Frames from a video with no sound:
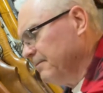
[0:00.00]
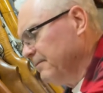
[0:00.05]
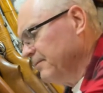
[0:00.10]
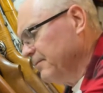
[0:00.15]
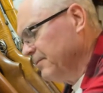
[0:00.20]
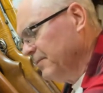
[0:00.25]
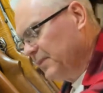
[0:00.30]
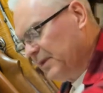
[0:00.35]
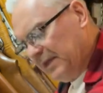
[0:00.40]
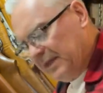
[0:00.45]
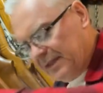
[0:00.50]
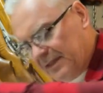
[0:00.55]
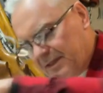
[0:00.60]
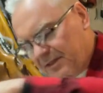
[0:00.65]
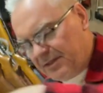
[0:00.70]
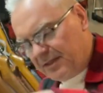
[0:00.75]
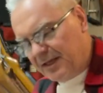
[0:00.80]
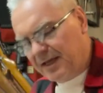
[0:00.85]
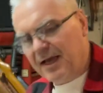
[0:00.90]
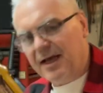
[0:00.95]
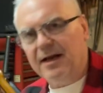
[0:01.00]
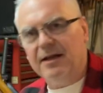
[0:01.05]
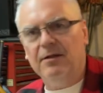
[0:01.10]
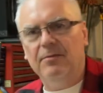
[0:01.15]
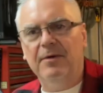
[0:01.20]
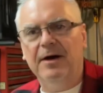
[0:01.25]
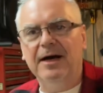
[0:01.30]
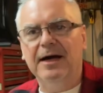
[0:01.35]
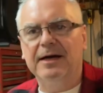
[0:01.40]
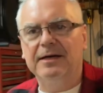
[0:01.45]
get this thing out of the
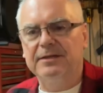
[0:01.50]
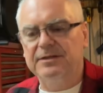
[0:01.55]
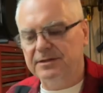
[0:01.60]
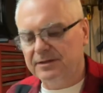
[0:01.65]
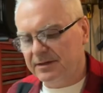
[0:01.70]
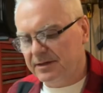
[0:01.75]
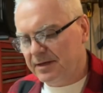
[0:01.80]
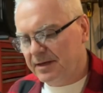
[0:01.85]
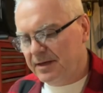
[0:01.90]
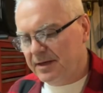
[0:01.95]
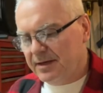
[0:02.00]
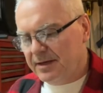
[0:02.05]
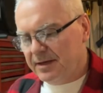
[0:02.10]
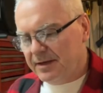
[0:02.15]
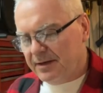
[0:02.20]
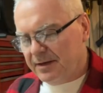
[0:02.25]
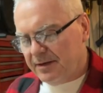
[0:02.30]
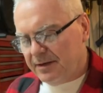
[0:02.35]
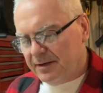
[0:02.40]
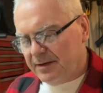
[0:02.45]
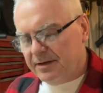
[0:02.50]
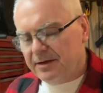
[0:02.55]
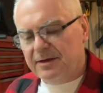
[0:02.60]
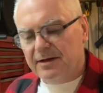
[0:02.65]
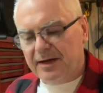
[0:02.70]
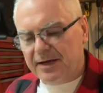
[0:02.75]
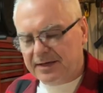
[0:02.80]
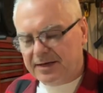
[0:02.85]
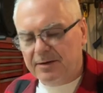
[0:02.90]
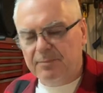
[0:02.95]
box.
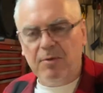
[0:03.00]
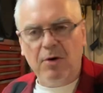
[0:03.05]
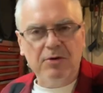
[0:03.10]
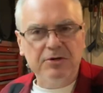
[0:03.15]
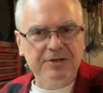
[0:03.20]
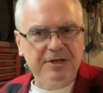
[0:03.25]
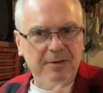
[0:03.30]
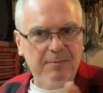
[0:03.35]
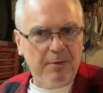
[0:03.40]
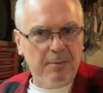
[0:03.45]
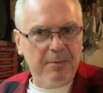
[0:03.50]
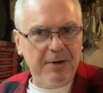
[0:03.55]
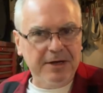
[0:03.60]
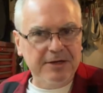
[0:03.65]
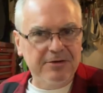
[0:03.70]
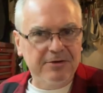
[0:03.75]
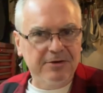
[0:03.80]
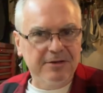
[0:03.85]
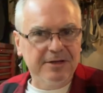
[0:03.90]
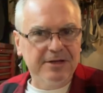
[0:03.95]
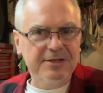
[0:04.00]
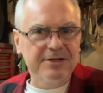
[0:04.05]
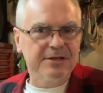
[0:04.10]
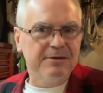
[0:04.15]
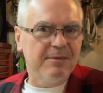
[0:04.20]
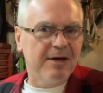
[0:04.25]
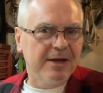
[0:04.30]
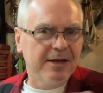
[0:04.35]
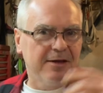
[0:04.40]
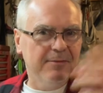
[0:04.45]
I did post up a picture of this
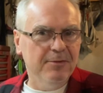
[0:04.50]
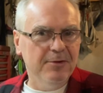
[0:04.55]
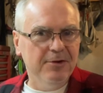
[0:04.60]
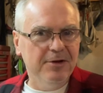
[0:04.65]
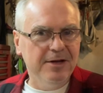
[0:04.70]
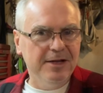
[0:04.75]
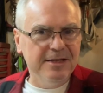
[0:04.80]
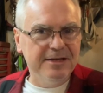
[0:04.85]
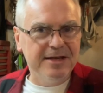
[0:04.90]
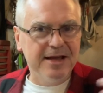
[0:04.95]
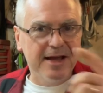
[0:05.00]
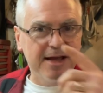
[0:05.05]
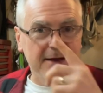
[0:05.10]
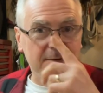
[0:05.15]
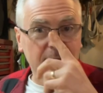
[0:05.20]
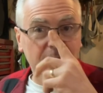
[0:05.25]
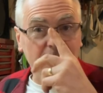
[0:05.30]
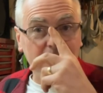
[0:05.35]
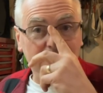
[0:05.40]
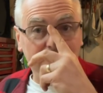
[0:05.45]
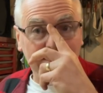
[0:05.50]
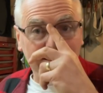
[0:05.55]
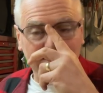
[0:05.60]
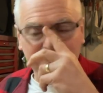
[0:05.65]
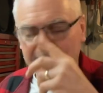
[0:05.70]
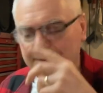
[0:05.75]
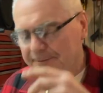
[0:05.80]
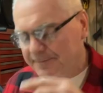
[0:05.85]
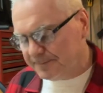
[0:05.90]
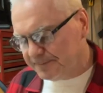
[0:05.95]
in my community tab
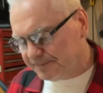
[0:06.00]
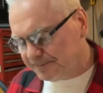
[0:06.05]
about